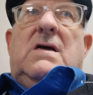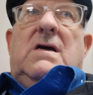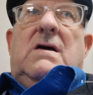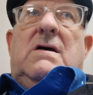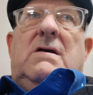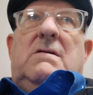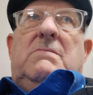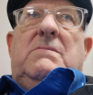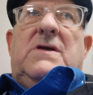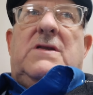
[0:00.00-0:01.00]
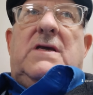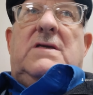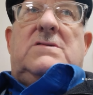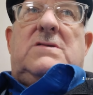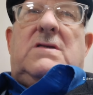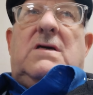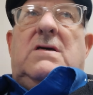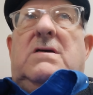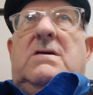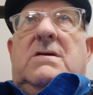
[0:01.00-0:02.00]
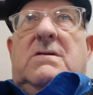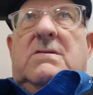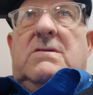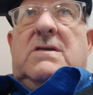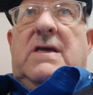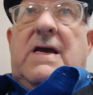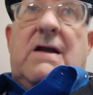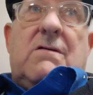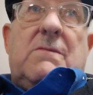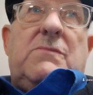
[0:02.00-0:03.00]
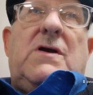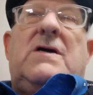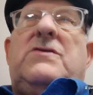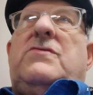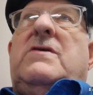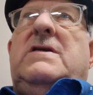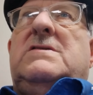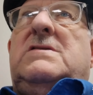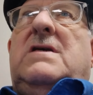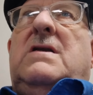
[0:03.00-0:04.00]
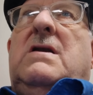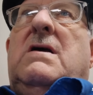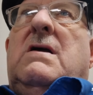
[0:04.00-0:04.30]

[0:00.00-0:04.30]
the Mideast, the Arab countries, and